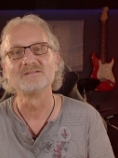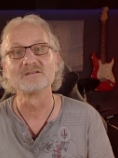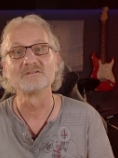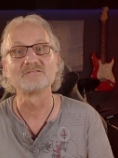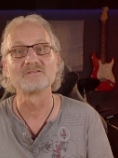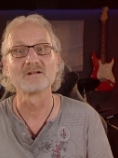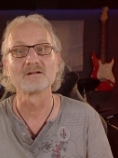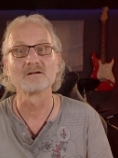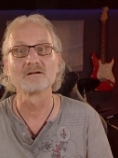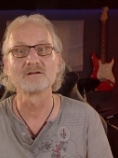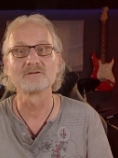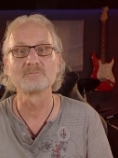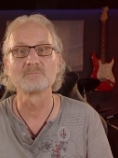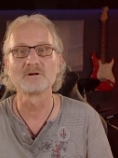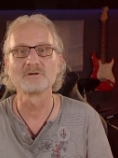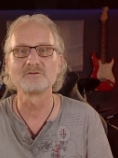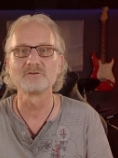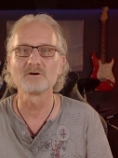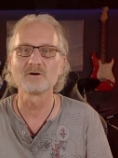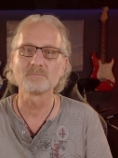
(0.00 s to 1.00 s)
This channel is
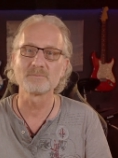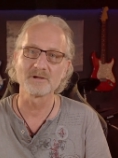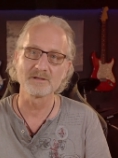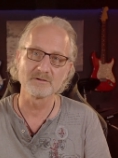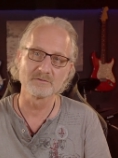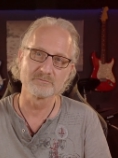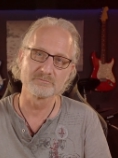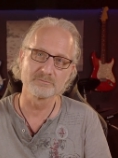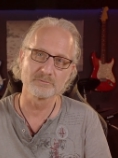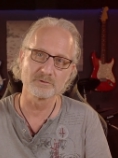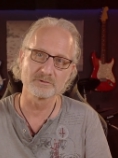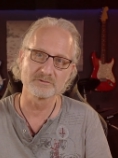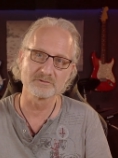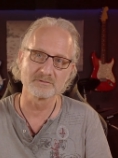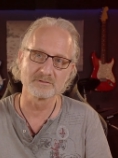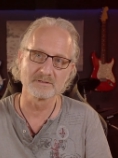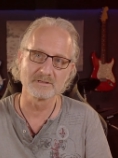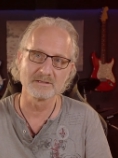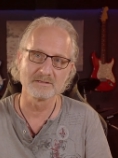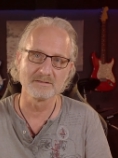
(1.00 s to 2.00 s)
my job, and
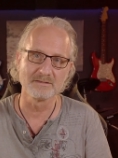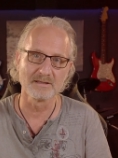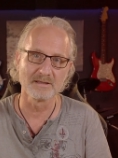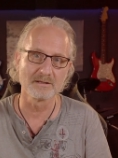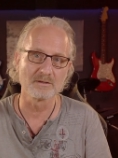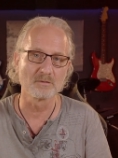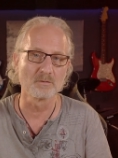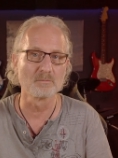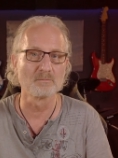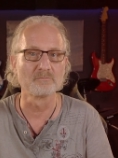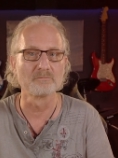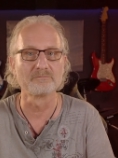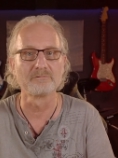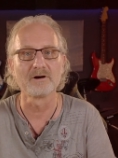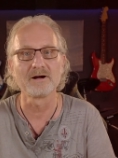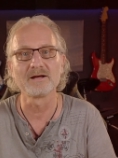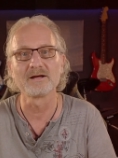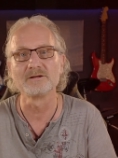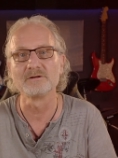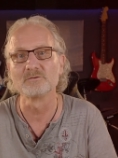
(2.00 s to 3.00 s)
unfortunately the income
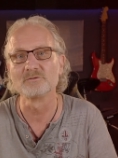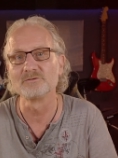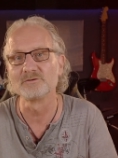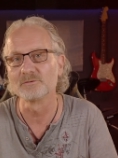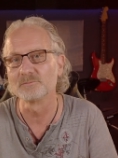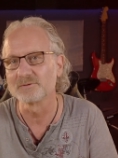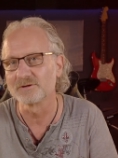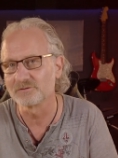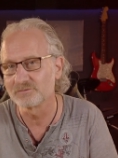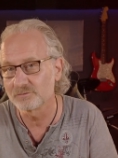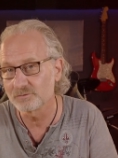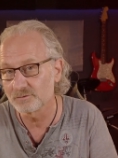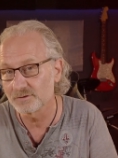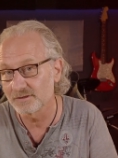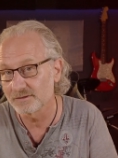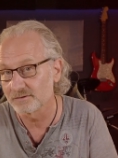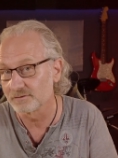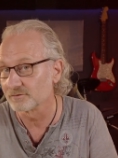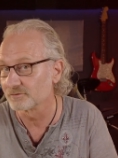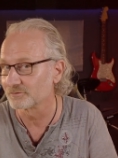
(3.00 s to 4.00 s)
via YouTube is too
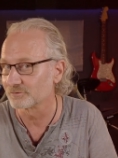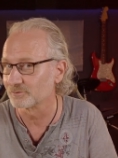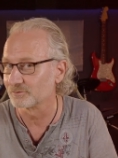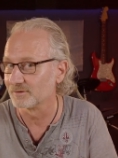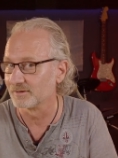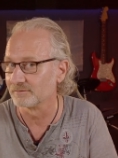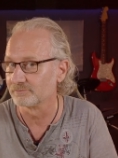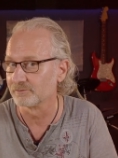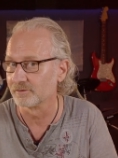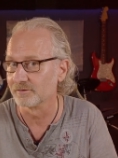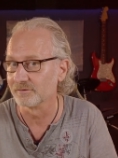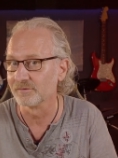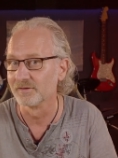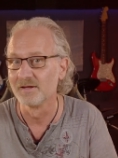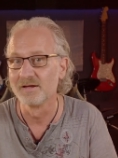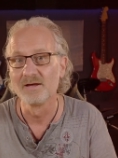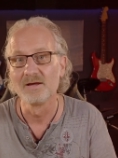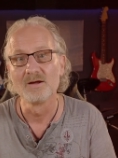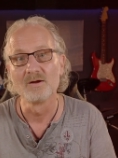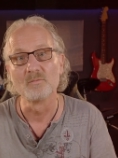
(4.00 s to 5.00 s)
little to live on.
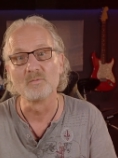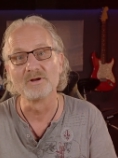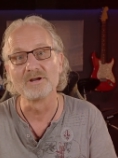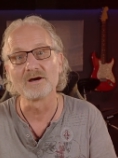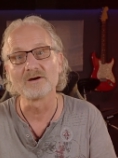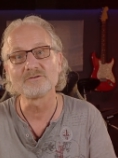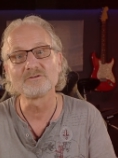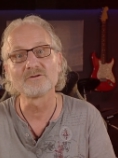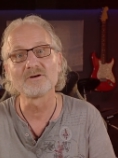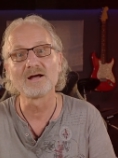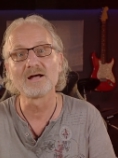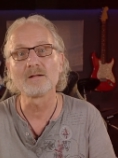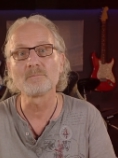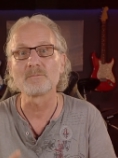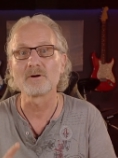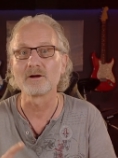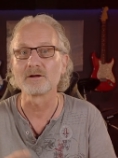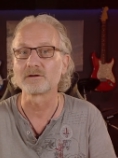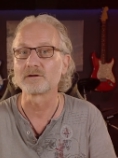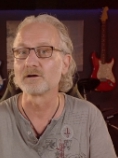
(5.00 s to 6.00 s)
Without your
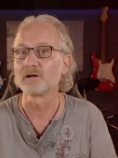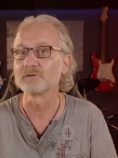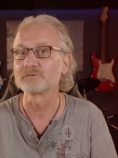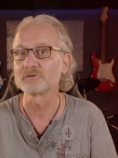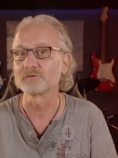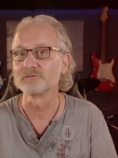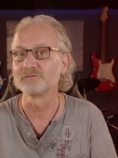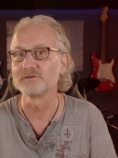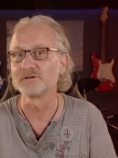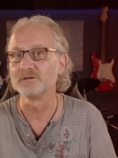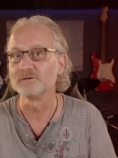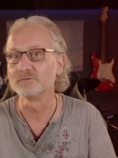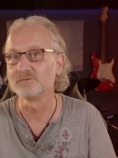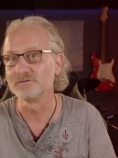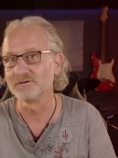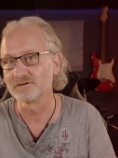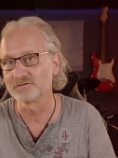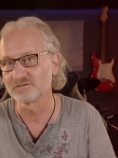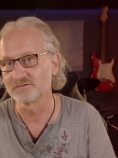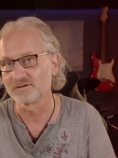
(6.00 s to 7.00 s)
help I can't continue
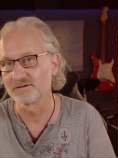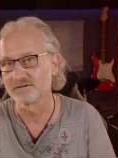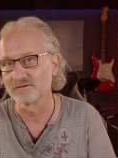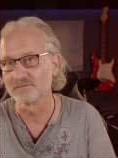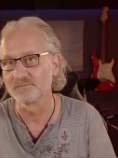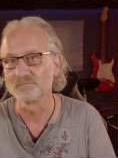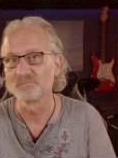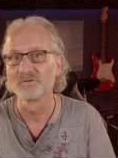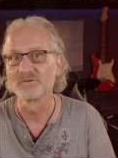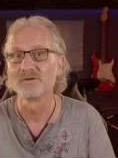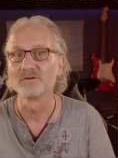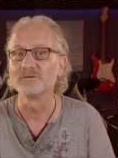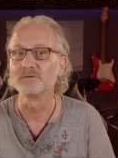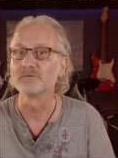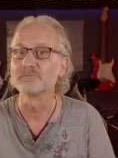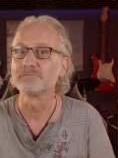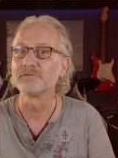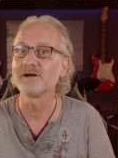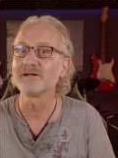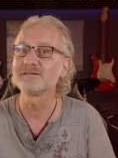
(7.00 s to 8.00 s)
this channel. You'll
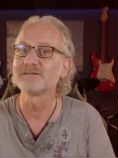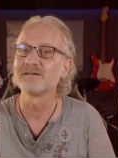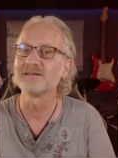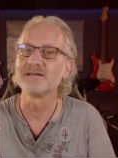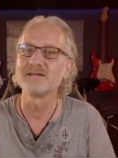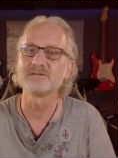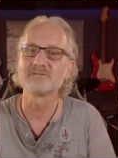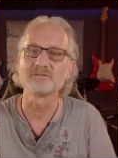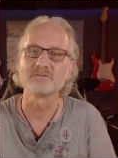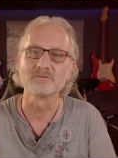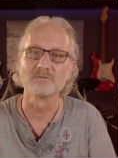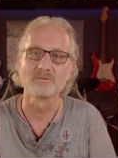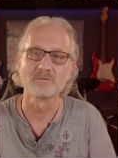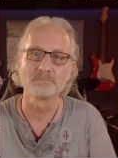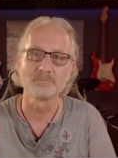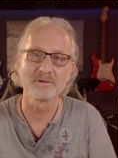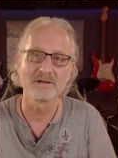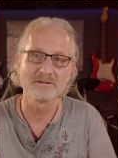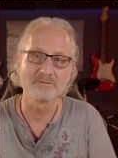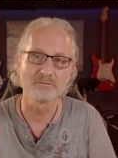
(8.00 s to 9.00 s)
find the links to
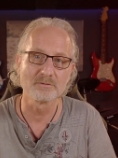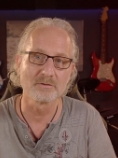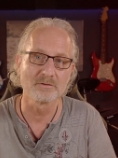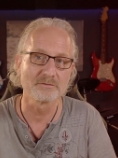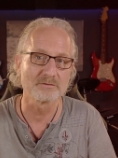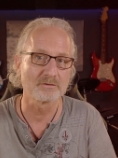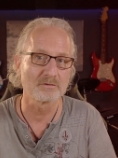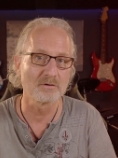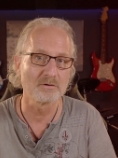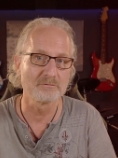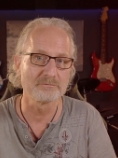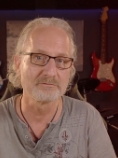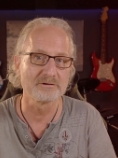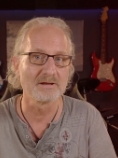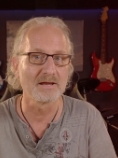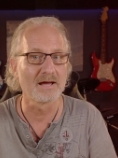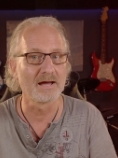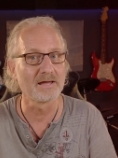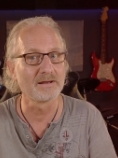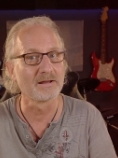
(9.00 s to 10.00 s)
Patreon,
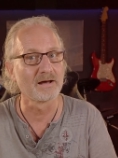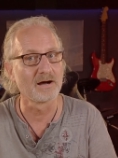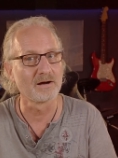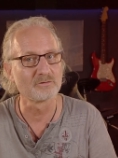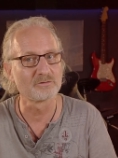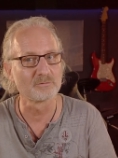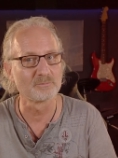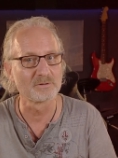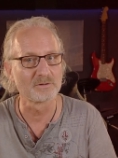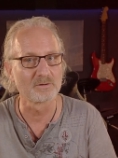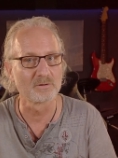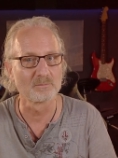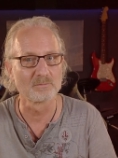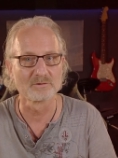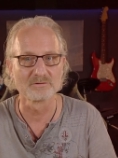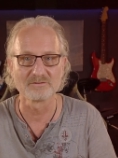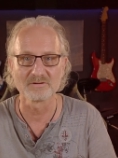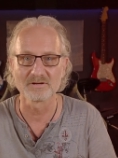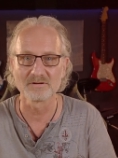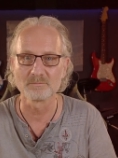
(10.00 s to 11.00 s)
Ko-fi and how to become a
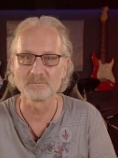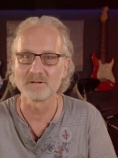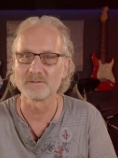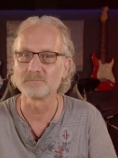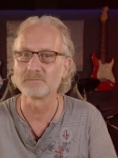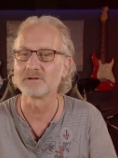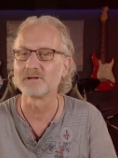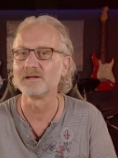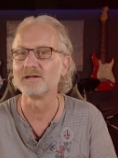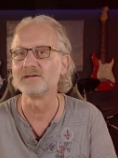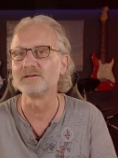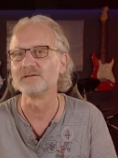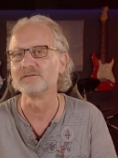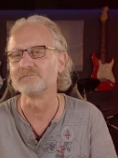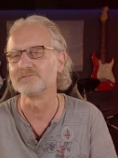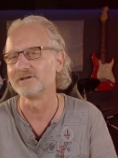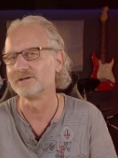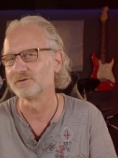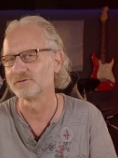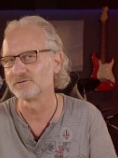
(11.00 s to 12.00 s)
channel member in the
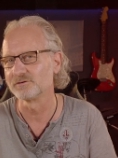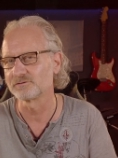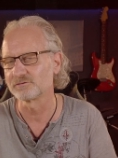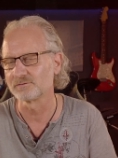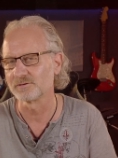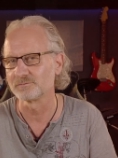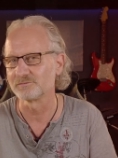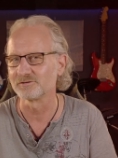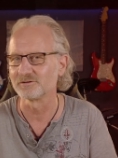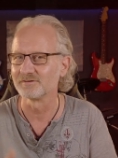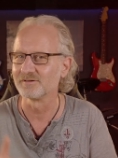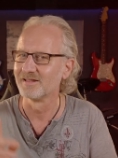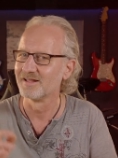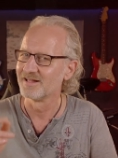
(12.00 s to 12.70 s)
video description.